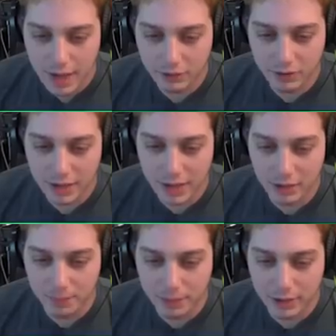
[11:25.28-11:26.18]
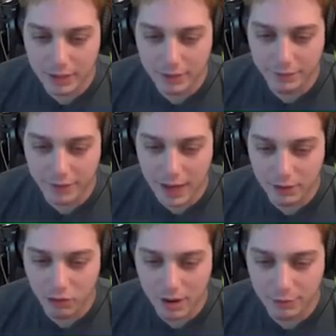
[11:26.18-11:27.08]
Actually, I don't believe
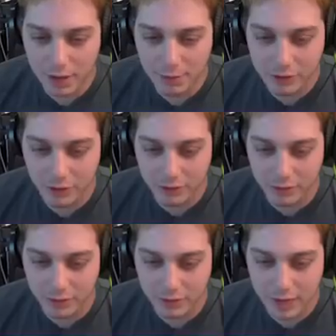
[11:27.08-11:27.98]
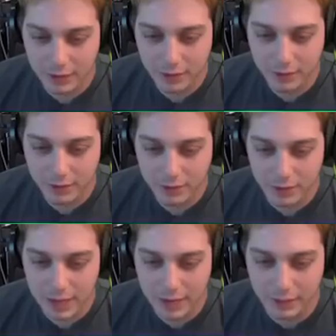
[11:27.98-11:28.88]
headcrab zombies are technically
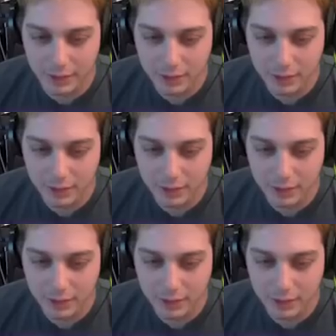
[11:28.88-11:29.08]
undead.